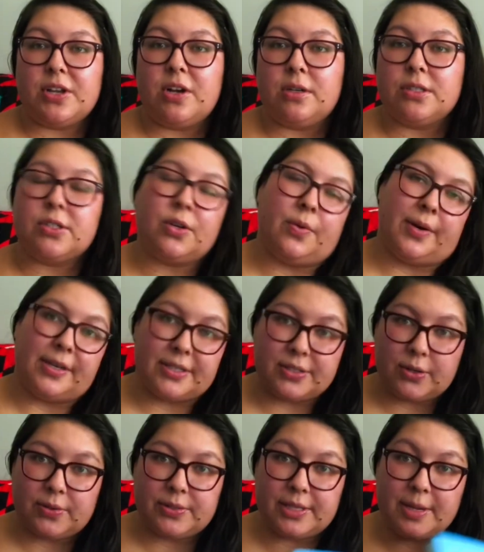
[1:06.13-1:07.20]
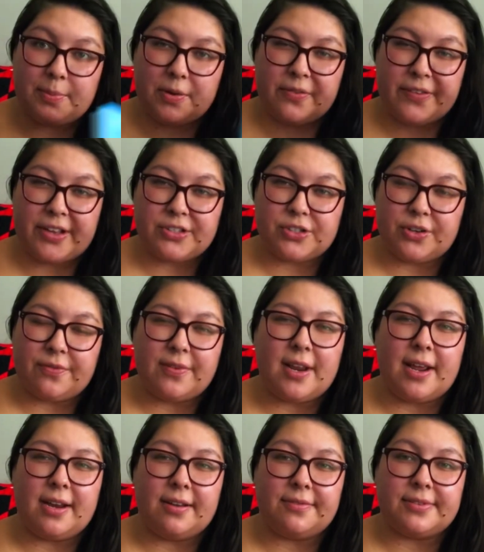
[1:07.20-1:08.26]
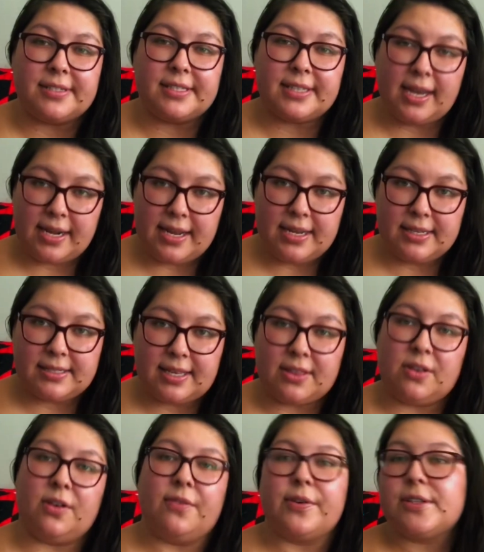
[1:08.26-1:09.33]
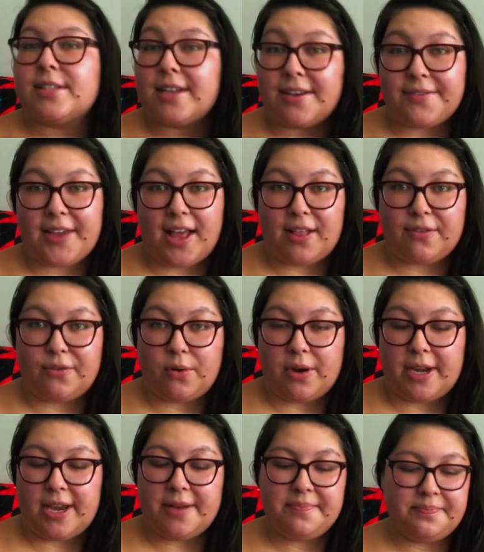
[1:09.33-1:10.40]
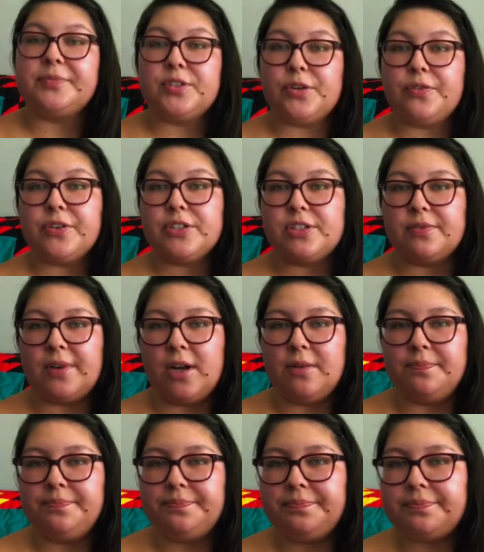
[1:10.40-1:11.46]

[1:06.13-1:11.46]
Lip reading: also an associate professor of Native Studies at the University of California. So first of all,